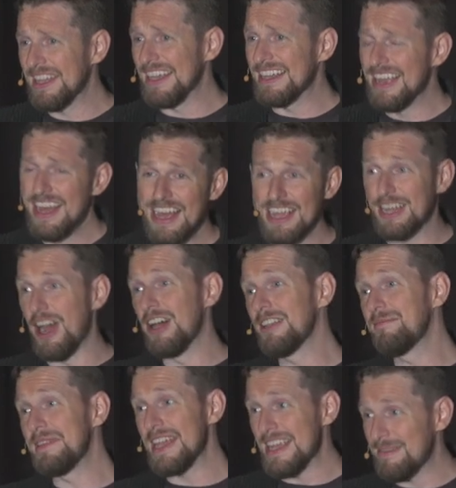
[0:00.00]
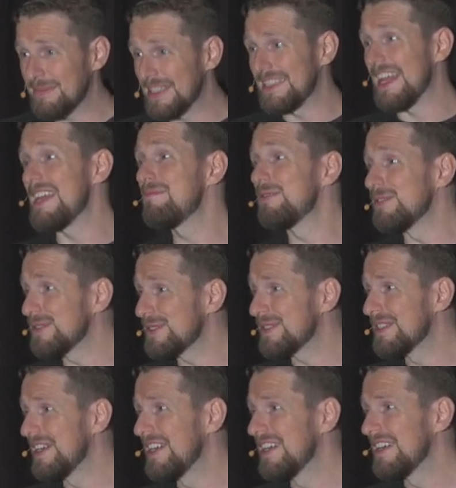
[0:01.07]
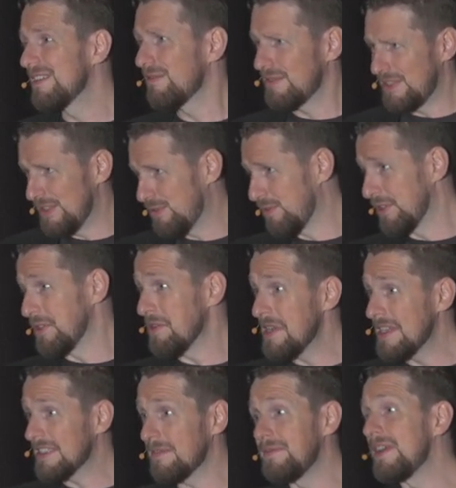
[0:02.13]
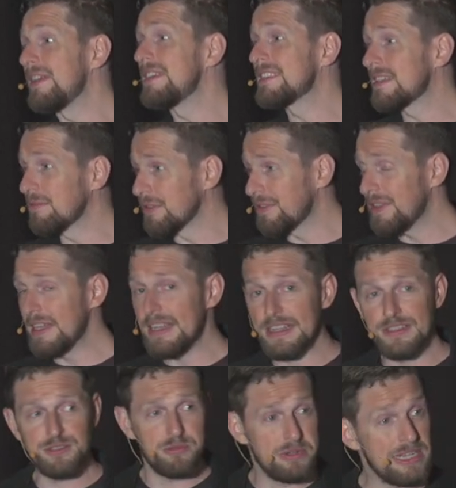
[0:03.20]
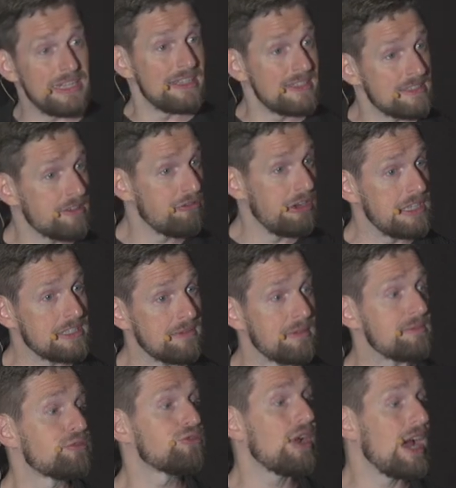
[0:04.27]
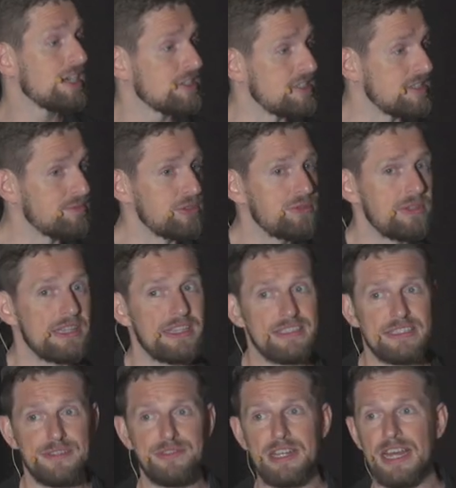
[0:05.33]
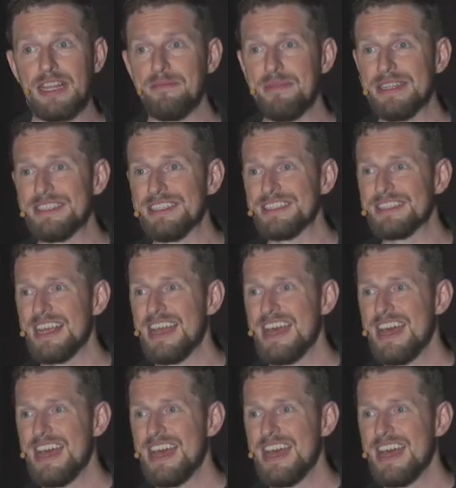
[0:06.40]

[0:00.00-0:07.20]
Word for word: like column names and tables since we're doing some very similar things, or we can at least create some abstractions between these different LMSs,